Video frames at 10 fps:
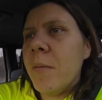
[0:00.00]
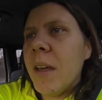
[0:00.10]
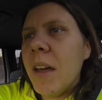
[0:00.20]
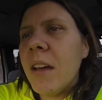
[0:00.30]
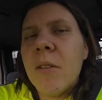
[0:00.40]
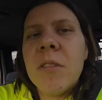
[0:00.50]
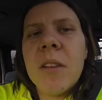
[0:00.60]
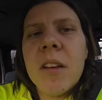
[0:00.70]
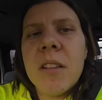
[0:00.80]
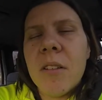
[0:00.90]
Yeah, it was
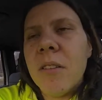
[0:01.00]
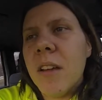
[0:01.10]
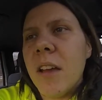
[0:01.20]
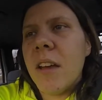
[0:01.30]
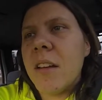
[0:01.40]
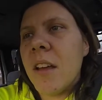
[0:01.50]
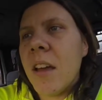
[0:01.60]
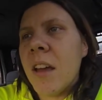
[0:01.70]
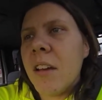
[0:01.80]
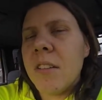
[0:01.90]
really good though, and
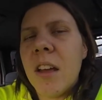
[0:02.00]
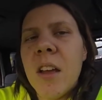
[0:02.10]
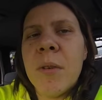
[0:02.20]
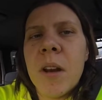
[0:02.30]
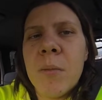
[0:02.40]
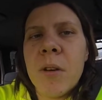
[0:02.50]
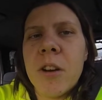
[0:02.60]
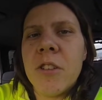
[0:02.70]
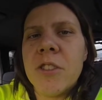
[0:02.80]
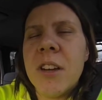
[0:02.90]
I had a good time, and I'm
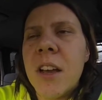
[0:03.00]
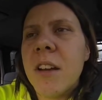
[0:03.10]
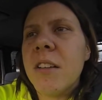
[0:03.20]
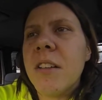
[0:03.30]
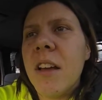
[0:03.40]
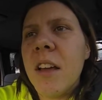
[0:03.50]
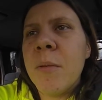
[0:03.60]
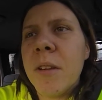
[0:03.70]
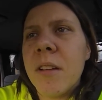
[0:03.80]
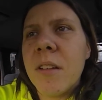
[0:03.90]
pretty sure she had a good
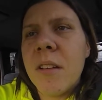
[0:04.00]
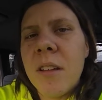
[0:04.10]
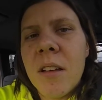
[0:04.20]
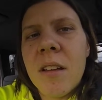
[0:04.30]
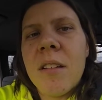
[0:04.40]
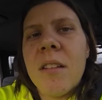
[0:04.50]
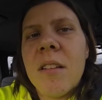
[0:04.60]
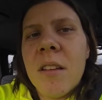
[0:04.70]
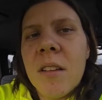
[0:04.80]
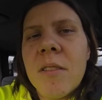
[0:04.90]
time, and
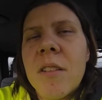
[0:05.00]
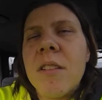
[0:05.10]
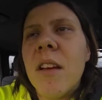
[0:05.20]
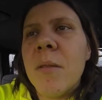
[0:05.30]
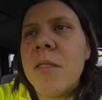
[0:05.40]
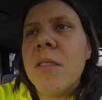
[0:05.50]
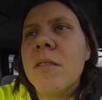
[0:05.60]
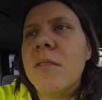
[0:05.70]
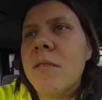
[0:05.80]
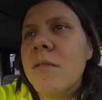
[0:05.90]
just good times
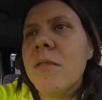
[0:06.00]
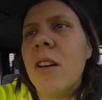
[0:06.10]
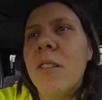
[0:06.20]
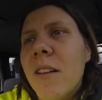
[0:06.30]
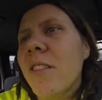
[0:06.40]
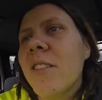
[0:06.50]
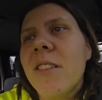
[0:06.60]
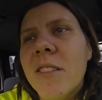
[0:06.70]
all around.